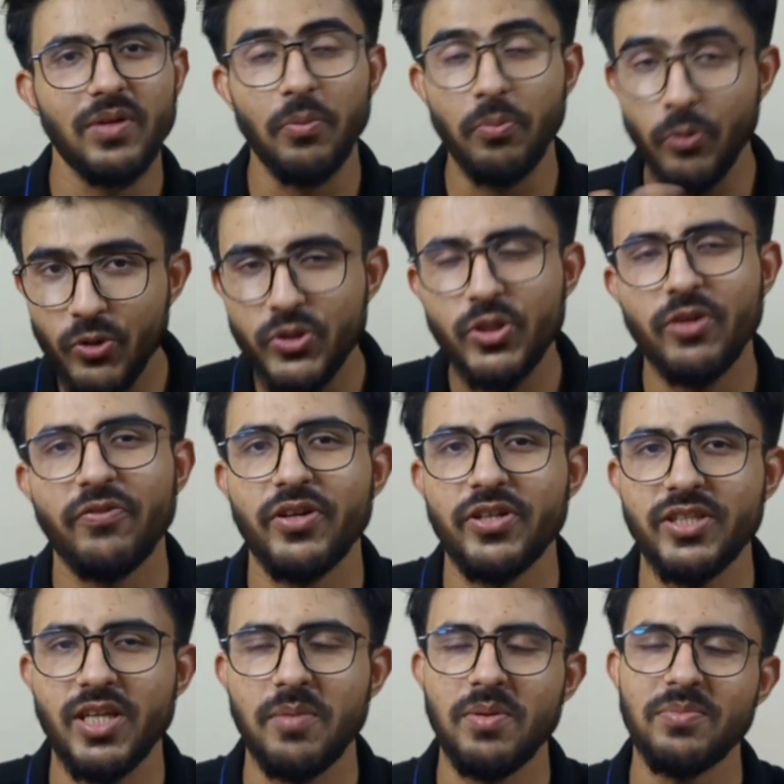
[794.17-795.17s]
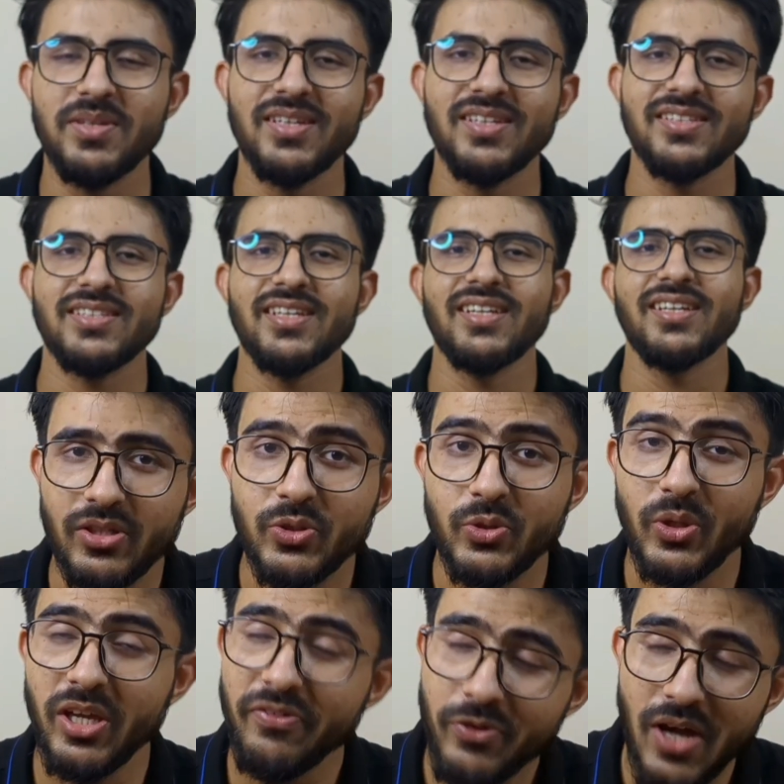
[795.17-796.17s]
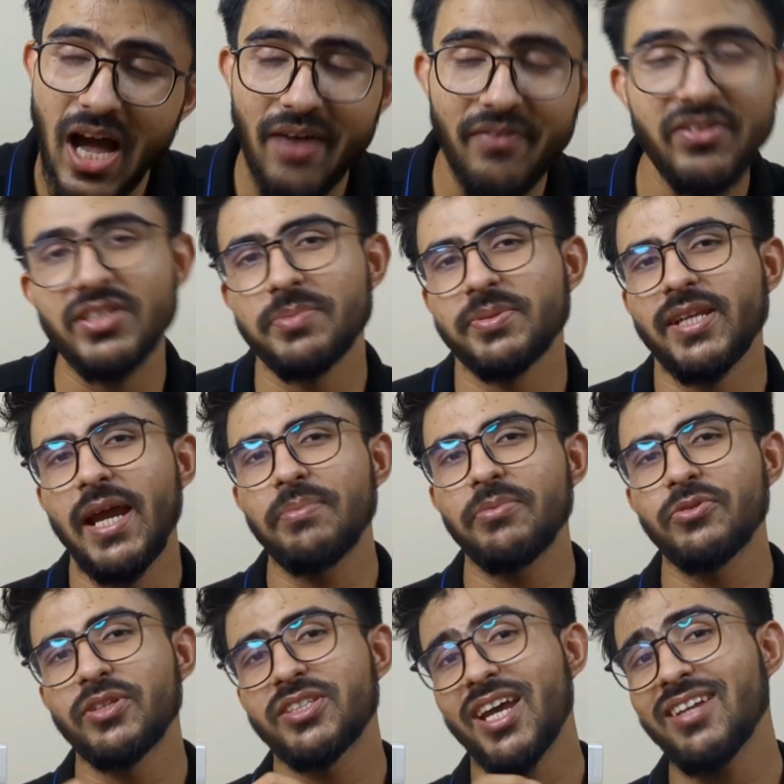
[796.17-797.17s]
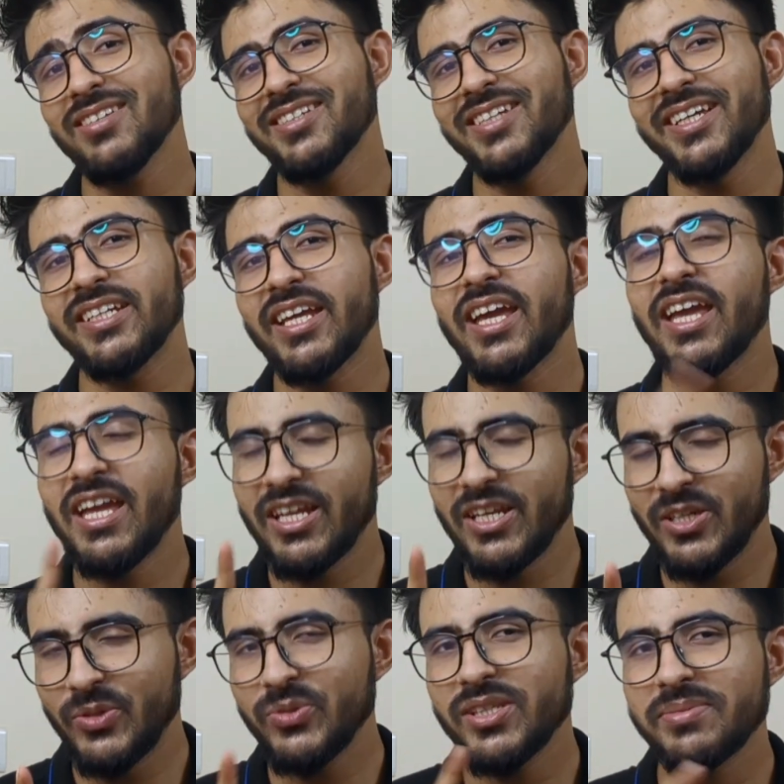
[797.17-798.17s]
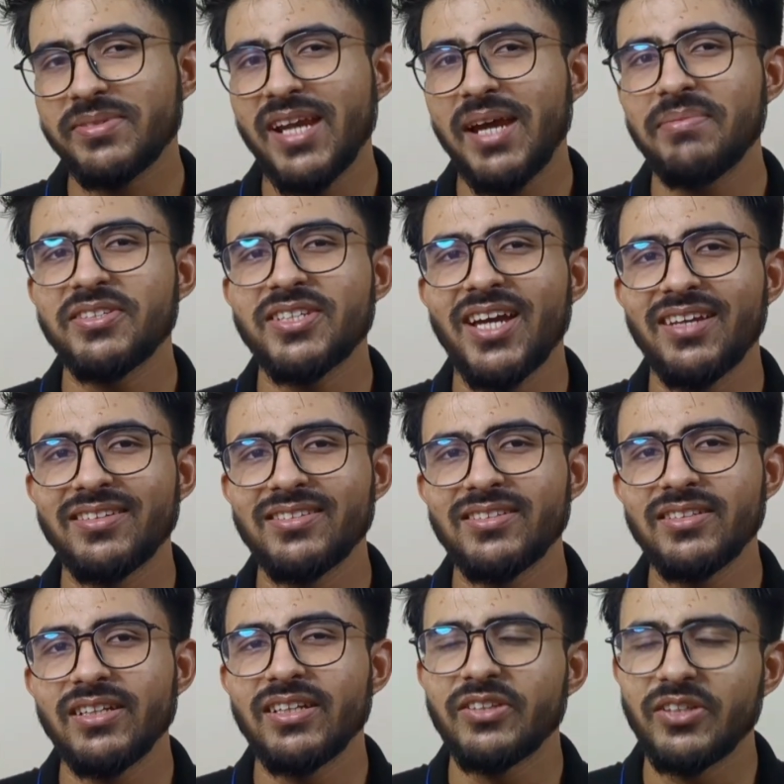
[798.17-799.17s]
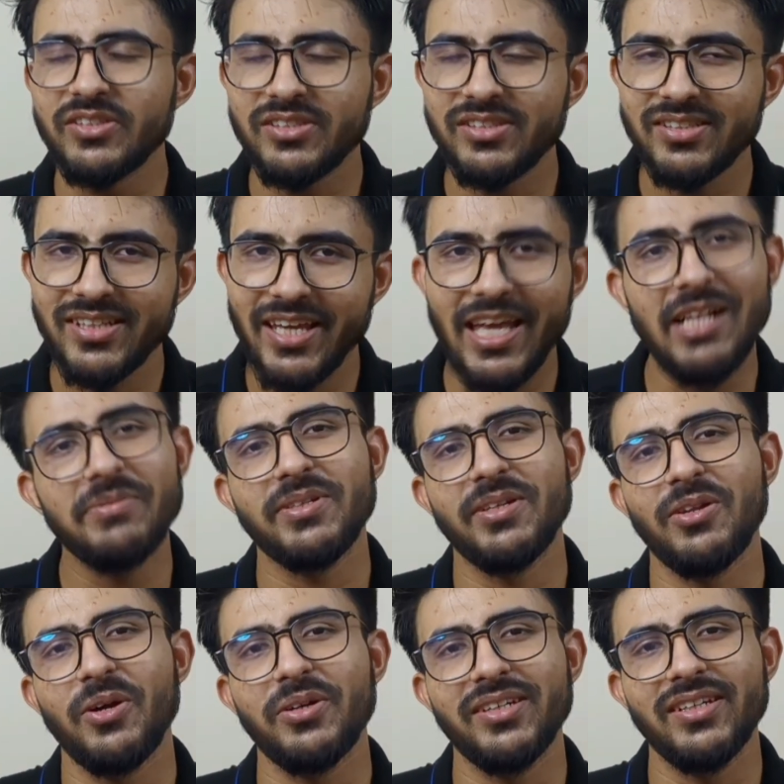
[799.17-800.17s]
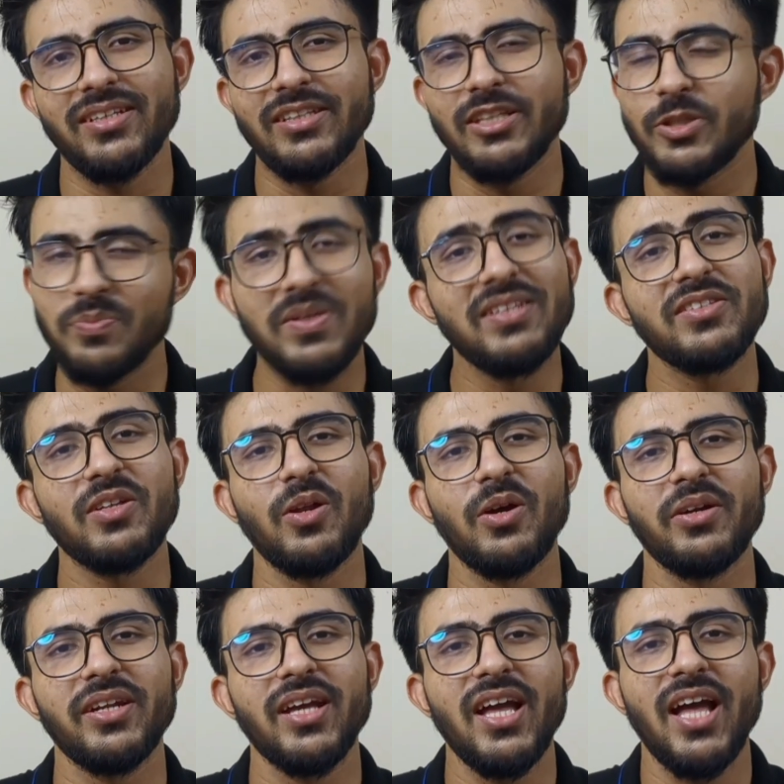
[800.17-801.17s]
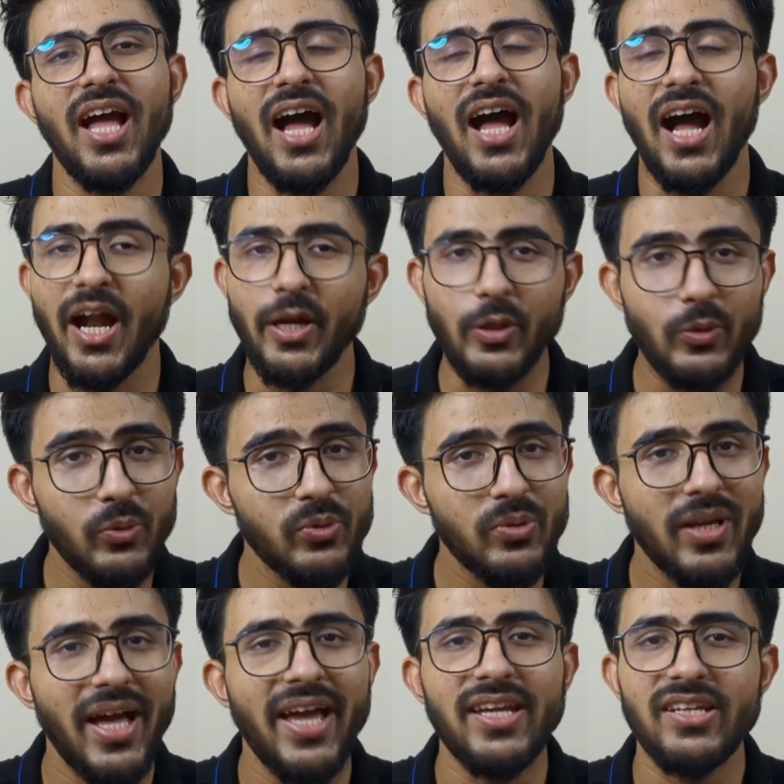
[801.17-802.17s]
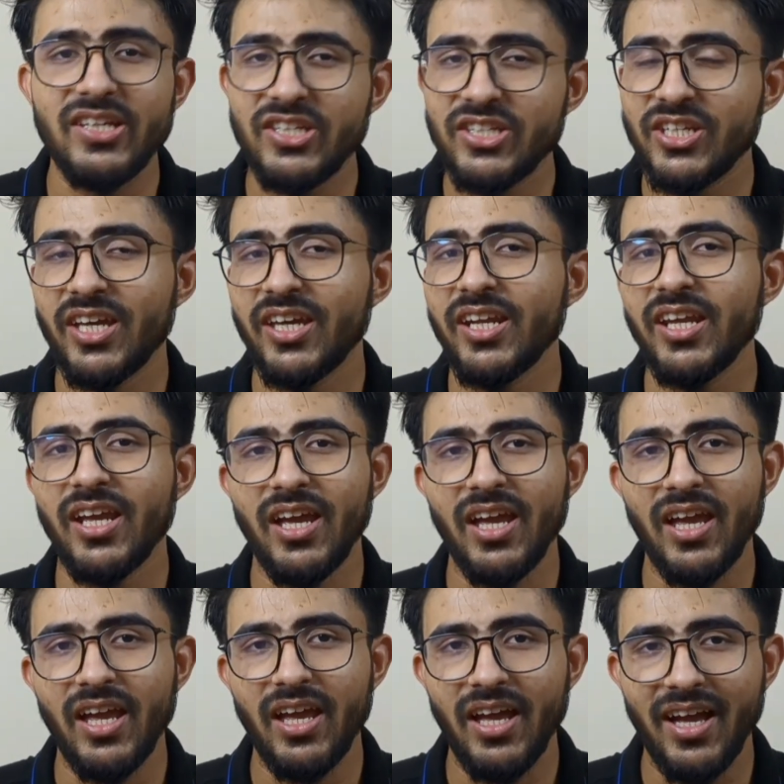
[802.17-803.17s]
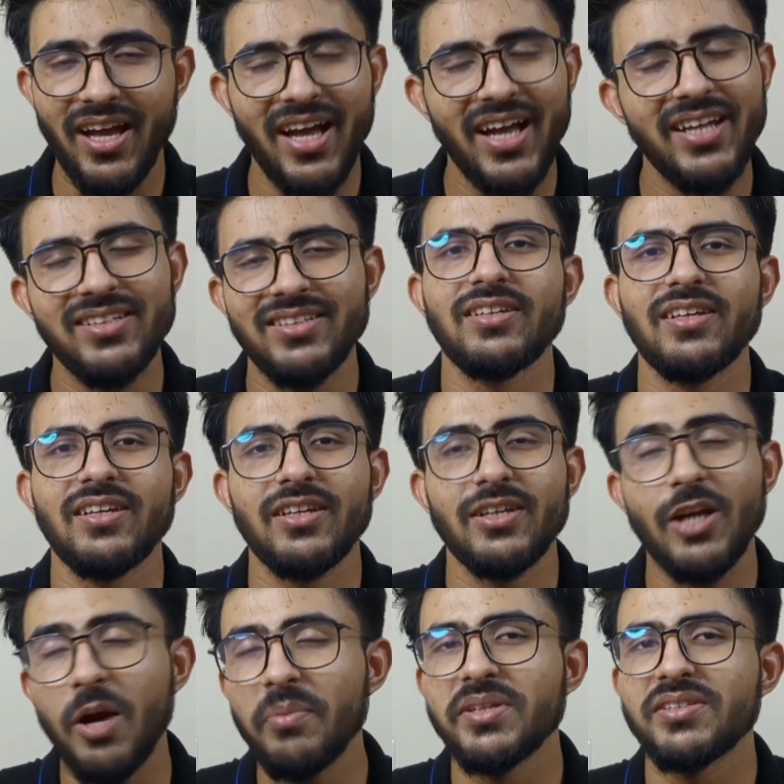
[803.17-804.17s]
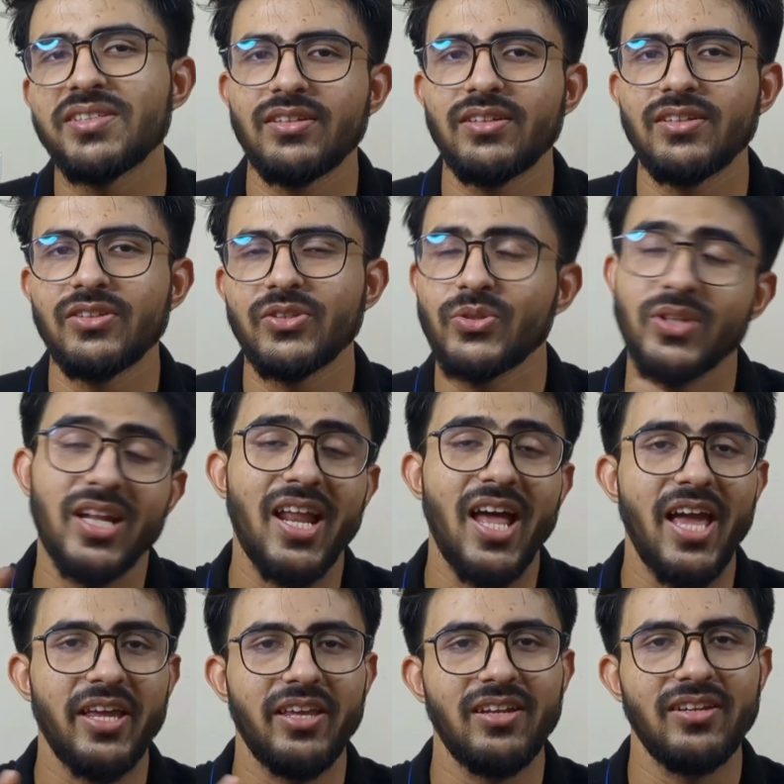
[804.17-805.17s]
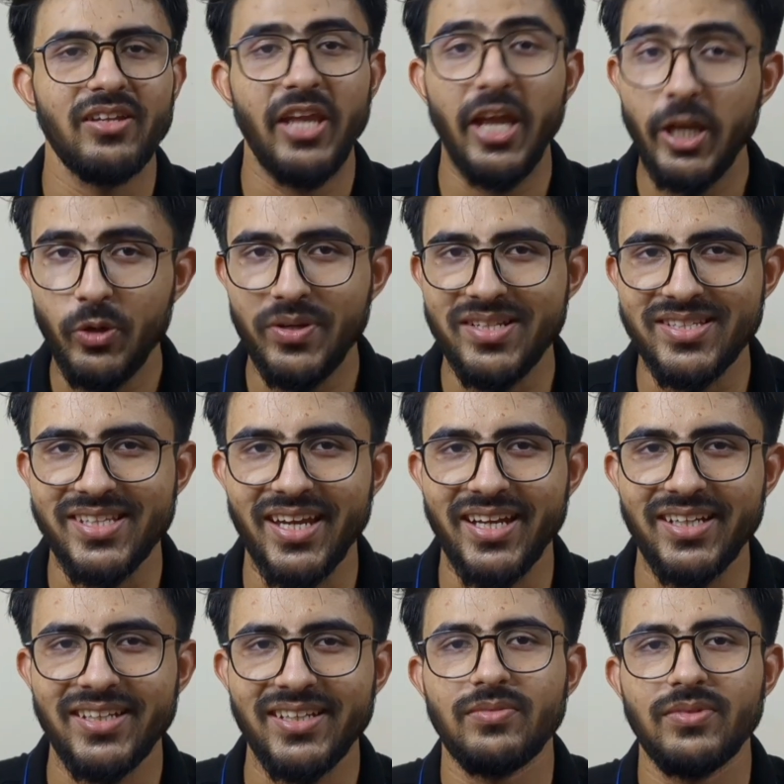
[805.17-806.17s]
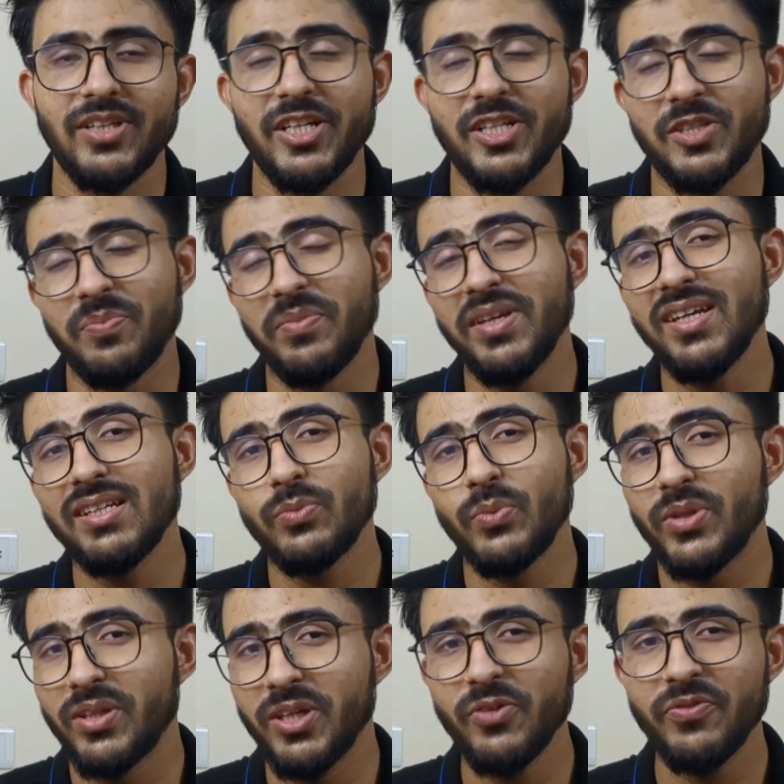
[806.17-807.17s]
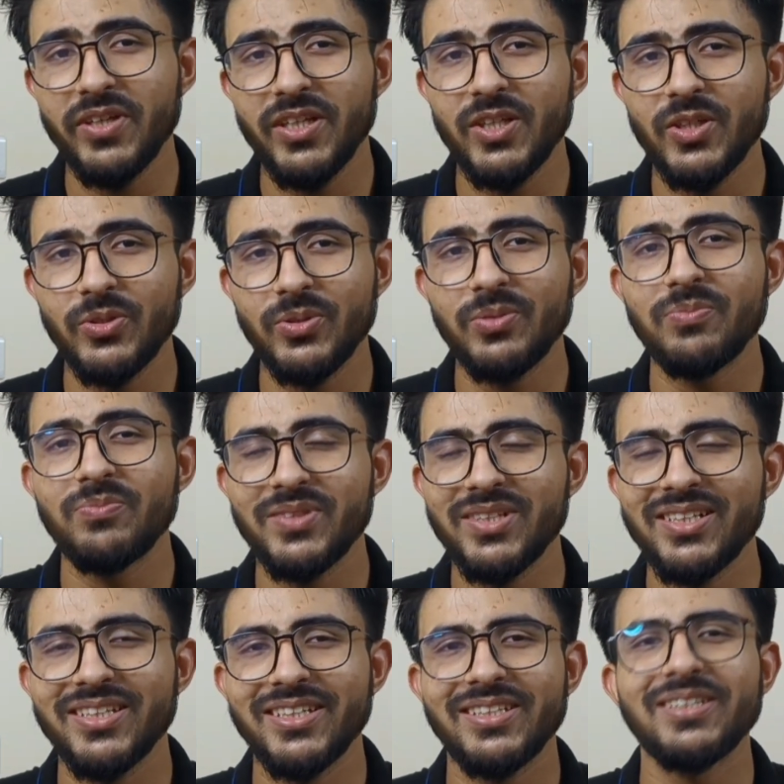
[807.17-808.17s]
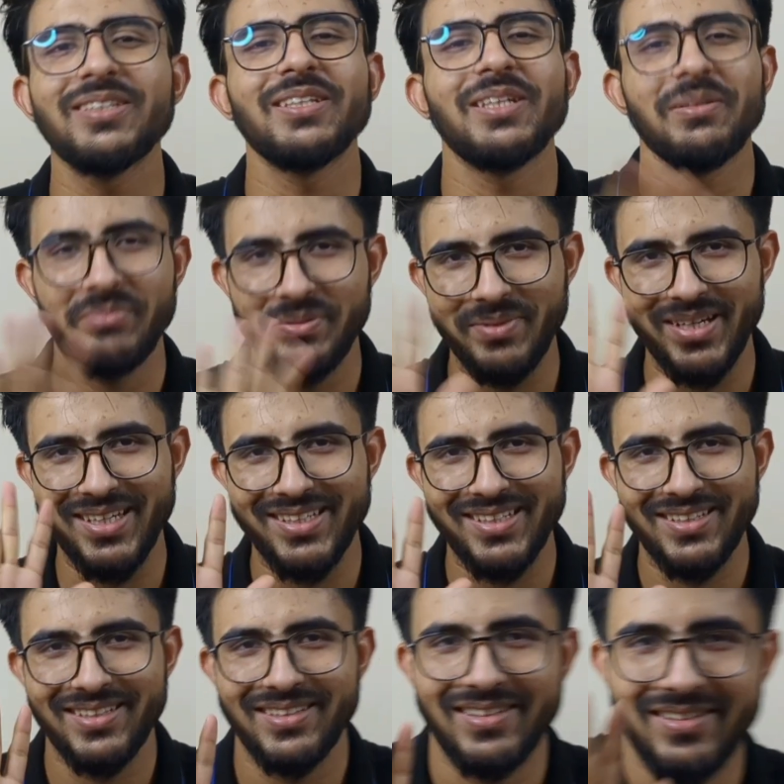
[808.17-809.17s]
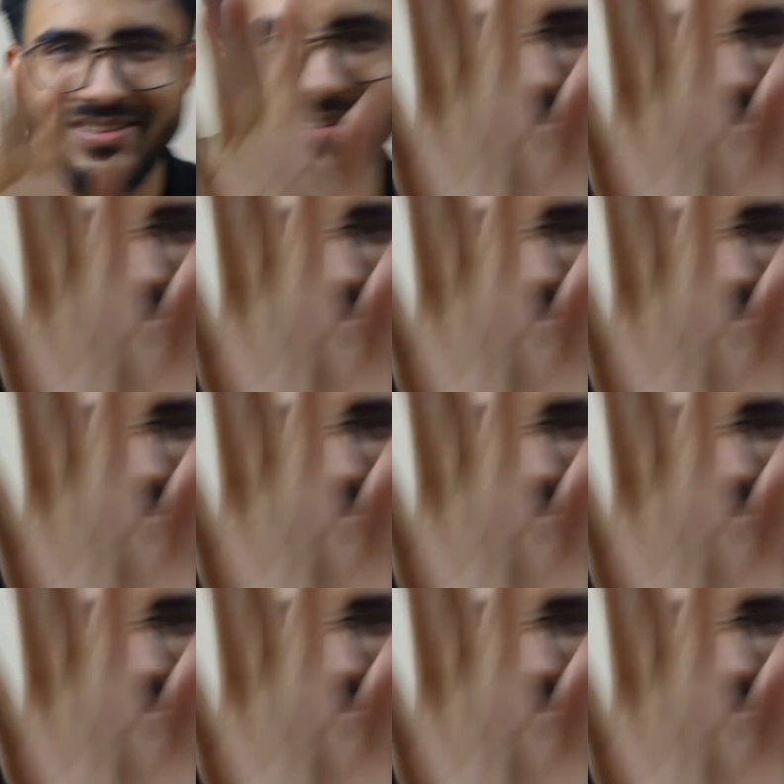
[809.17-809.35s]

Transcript: approach your first MBBS. So if you haven't subscribed to the channel yet, do subscribe to the channel. This helps a lot. This means a lot. And do like, share and comment so that I can get your insight. Let's meet with a new video. Till then, bye bye.